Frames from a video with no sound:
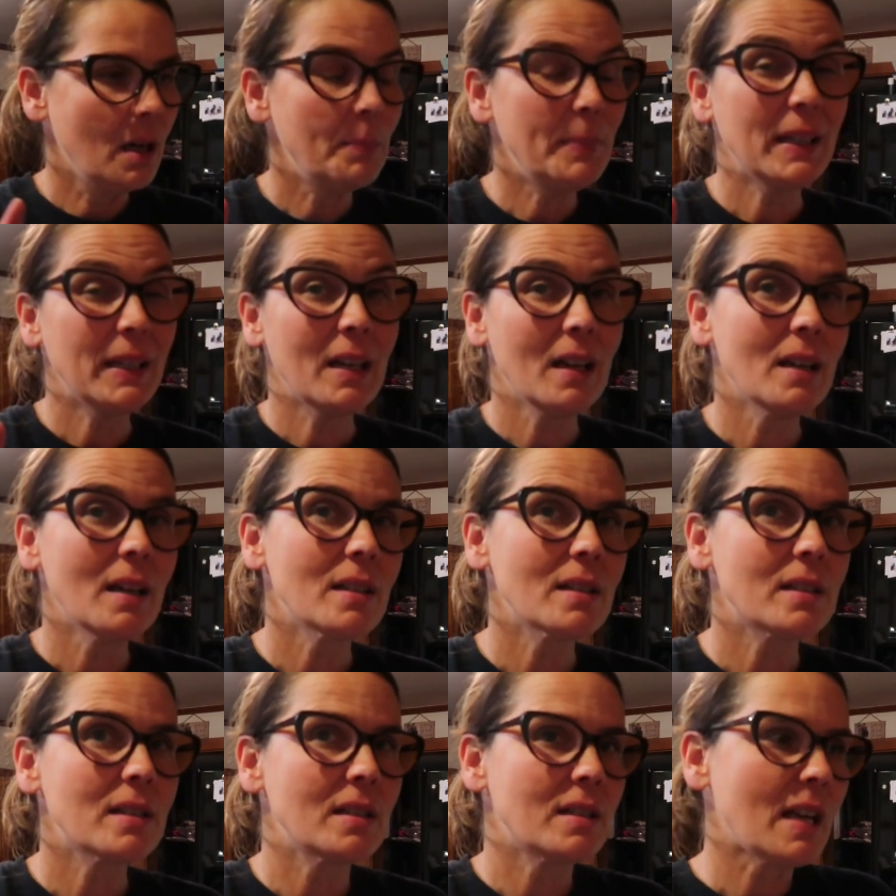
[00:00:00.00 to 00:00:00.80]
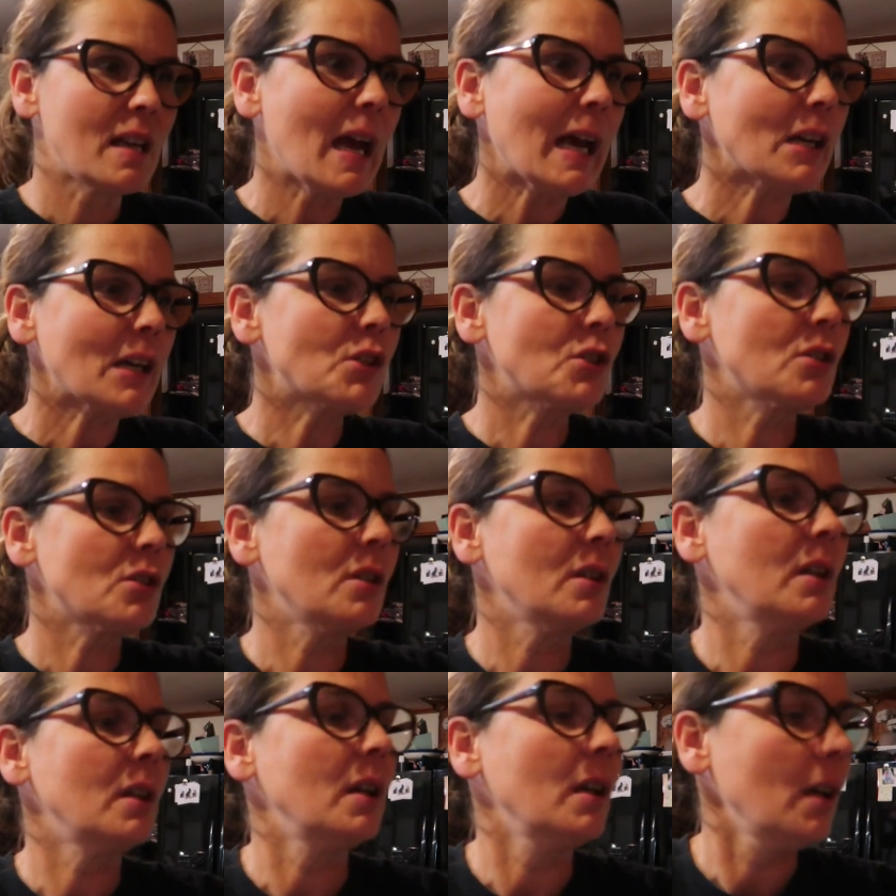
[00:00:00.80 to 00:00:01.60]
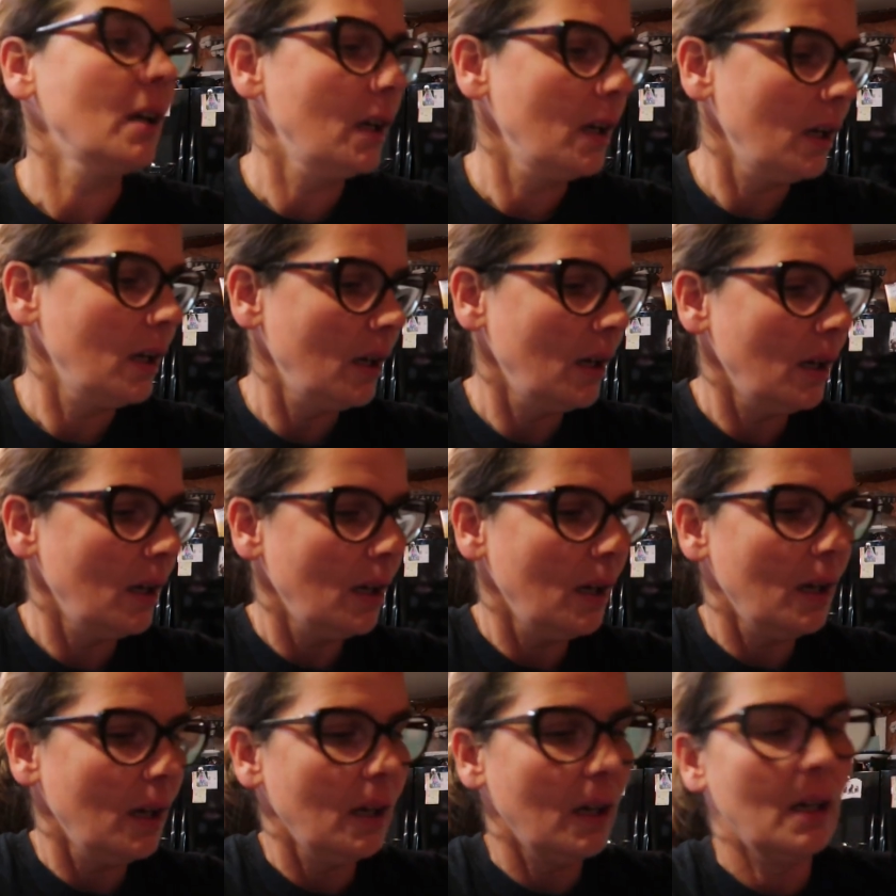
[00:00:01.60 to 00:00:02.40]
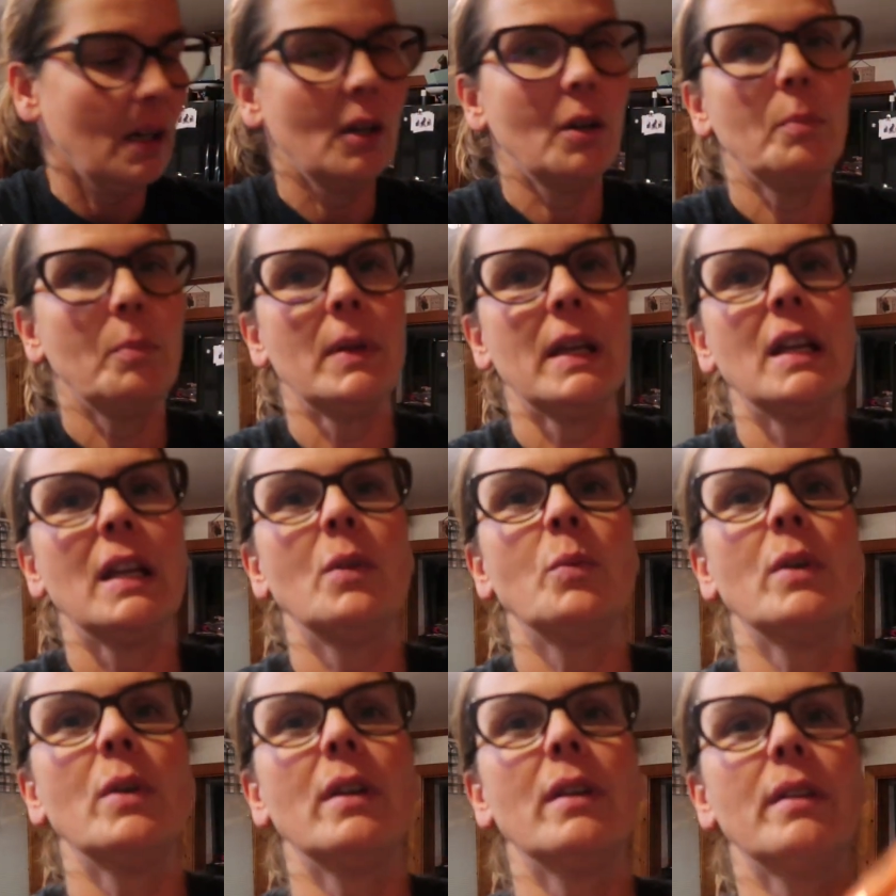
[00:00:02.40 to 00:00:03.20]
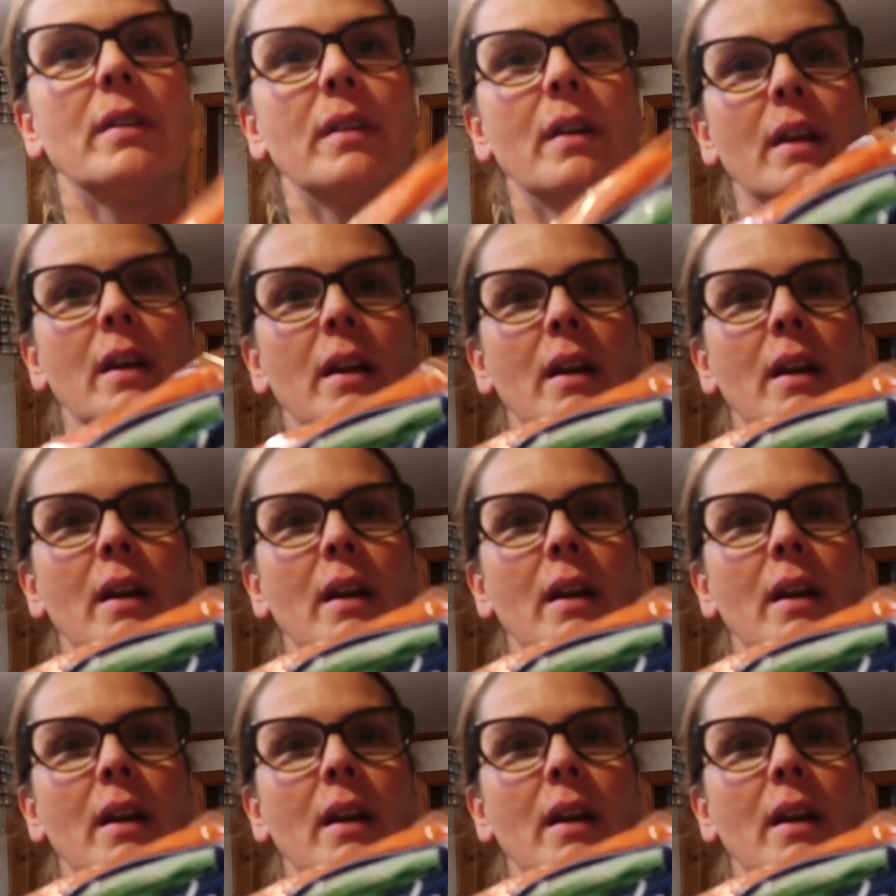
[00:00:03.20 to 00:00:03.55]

Because it's actually made with